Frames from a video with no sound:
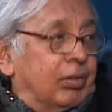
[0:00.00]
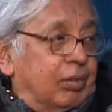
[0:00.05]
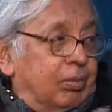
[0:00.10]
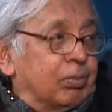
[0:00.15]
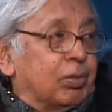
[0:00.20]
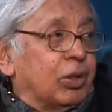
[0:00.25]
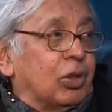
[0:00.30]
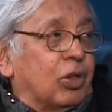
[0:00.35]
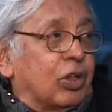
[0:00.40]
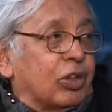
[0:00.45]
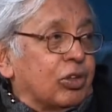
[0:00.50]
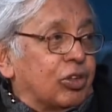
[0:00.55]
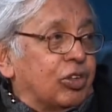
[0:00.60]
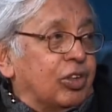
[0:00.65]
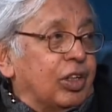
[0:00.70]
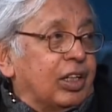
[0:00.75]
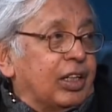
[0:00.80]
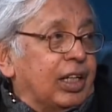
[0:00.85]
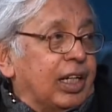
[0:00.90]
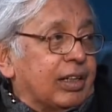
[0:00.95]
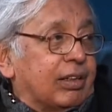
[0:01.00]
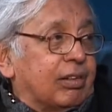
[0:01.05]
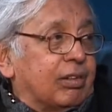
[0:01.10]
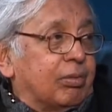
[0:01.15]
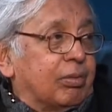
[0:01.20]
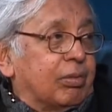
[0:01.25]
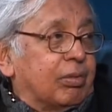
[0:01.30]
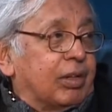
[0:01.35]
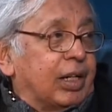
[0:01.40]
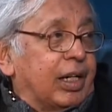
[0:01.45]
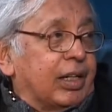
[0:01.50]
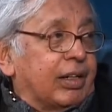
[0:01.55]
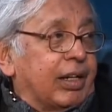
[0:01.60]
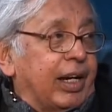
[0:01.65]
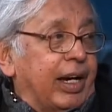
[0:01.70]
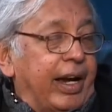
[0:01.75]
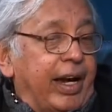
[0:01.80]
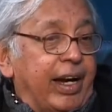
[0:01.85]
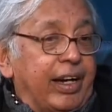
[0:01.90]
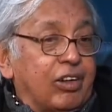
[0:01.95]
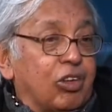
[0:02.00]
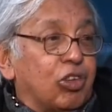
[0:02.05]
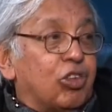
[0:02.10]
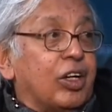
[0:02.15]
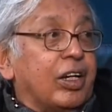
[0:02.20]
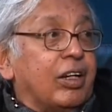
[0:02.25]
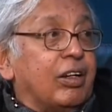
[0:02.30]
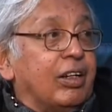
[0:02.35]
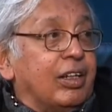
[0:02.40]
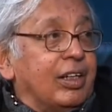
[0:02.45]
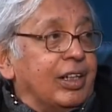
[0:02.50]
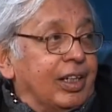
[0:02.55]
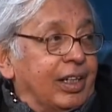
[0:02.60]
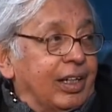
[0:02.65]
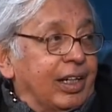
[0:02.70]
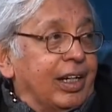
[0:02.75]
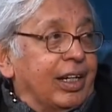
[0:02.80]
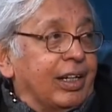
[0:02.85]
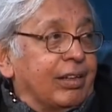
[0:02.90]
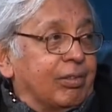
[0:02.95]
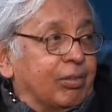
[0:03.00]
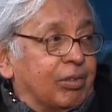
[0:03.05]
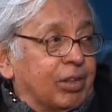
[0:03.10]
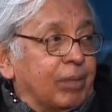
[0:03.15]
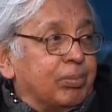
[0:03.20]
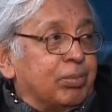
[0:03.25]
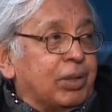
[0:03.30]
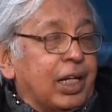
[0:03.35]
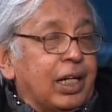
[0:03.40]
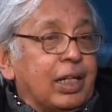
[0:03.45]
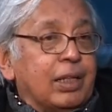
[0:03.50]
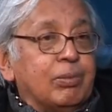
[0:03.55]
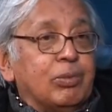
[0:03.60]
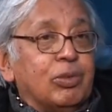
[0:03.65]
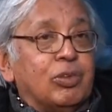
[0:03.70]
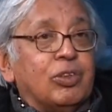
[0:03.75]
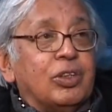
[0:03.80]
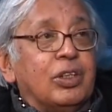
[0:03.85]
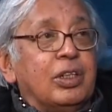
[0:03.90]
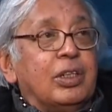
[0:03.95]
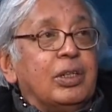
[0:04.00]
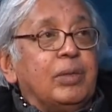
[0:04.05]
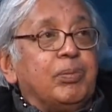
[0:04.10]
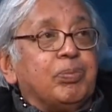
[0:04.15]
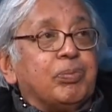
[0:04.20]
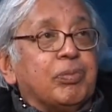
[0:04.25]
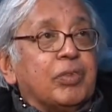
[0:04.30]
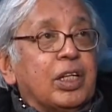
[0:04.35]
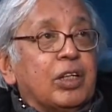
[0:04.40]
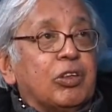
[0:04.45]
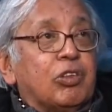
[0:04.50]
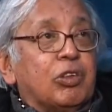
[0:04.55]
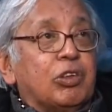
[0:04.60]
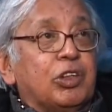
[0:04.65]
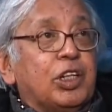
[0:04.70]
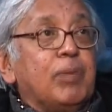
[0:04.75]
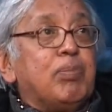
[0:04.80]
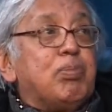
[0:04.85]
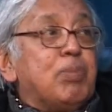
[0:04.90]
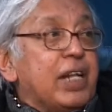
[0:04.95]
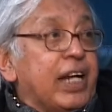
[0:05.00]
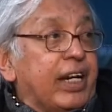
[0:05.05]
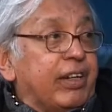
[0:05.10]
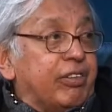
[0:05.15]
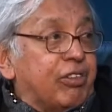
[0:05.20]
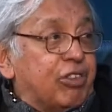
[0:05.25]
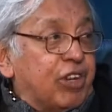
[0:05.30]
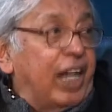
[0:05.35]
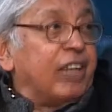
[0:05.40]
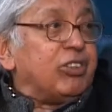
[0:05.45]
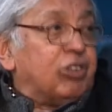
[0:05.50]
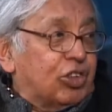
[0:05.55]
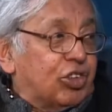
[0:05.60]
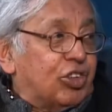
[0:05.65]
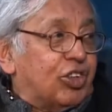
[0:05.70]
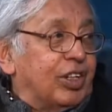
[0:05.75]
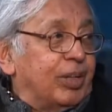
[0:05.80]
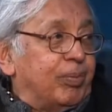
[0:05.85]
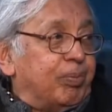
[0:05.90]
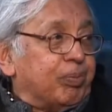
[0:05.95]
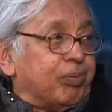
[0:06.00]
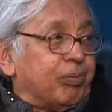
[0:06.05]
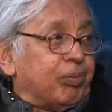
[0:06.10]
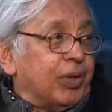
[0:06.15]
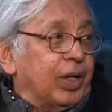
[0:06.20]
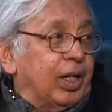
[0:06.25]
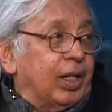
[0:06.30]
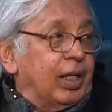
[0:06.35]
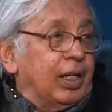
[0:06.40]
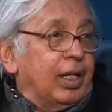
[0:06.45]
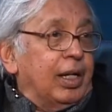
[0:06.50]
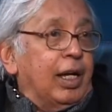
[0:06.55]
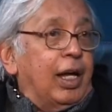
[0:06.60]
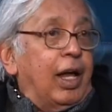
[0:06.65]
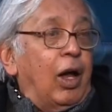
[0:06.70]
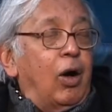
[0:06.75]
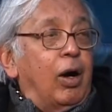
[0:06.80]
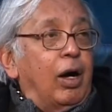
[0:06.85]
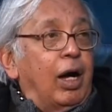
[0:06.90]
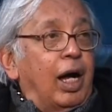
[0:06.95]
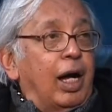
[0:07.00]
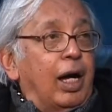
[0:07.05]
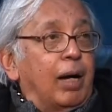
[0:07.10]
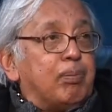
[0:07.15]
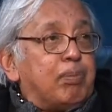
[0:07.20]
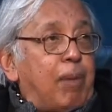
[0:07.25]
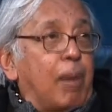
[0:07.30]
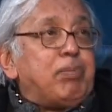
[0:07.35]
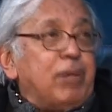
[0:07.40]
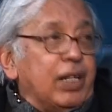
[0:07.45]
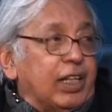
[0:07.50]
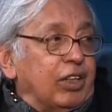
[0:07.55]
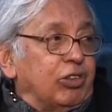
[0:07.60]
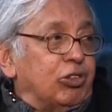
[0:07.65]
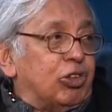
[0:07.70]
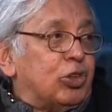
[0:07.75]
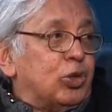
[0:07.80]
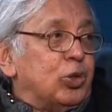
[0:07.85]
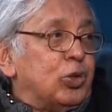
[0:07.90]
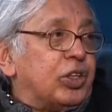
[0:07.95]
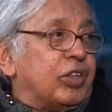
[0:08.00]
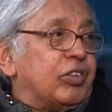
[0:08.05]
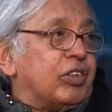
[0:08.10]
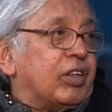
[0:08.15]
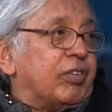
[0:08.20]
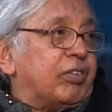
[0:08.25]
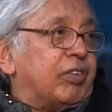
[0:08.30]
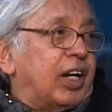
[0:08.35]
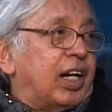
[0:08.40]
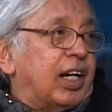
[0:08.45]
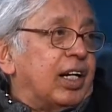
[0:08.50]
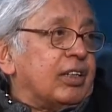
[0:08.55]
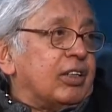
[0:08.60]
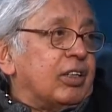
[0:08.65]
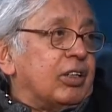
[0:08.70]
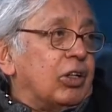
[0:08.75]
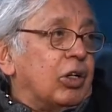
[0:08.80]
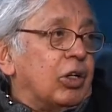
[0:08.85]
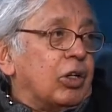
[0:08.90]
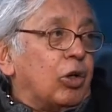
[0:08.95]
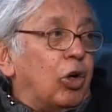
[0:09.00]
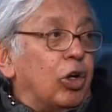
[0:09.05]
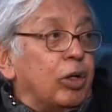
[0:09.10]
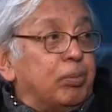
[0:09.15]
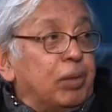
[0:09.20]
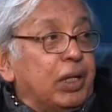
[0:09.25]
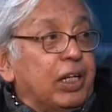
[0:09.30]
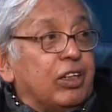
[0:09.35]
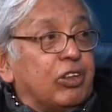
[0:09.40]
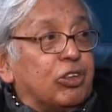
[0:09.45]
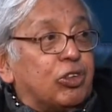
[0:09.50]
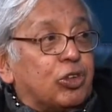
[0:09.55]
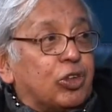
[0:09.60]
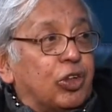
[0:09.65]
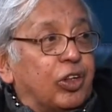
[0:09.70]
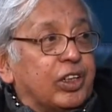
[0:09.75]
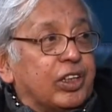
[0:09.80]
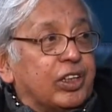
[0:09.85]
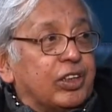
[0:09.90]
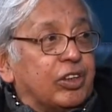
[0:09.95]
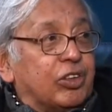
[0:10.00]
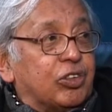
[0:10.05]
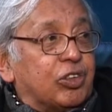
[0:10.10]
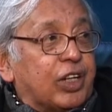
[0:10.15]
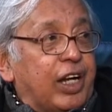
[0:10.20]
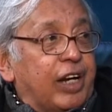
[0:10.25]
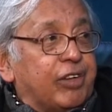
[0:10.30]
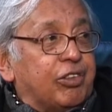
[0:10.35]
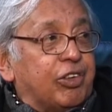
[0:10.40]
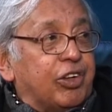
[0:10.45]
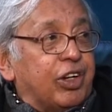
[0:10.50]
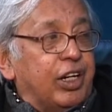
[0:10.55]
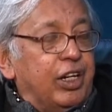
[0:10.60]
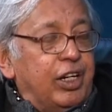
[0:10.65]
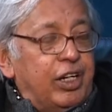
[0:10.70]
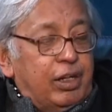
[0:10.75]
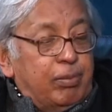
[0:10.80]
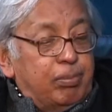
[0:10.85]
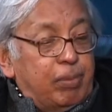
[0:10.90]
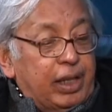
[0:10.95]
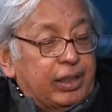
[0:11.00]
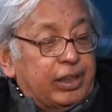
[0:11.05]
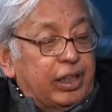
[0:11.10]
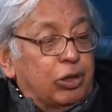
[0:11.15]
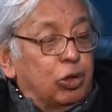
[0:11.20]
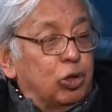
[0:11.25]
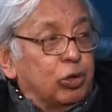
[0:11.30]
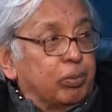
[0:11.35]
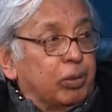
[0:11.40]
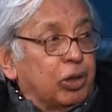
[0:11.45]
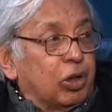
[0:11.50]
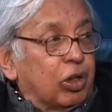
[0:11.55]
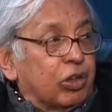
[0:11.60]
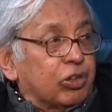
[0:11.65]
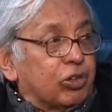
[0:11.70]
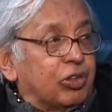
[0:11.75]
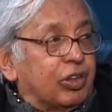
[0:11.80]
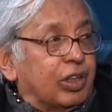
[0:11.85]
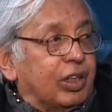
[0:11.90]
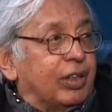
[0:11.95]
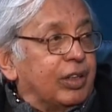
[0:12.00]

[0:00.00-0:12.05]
bureaucracy that heads and sometimes is deeply entrenched, public institutions of art are all being destroyed in this country by their own bureaucracy.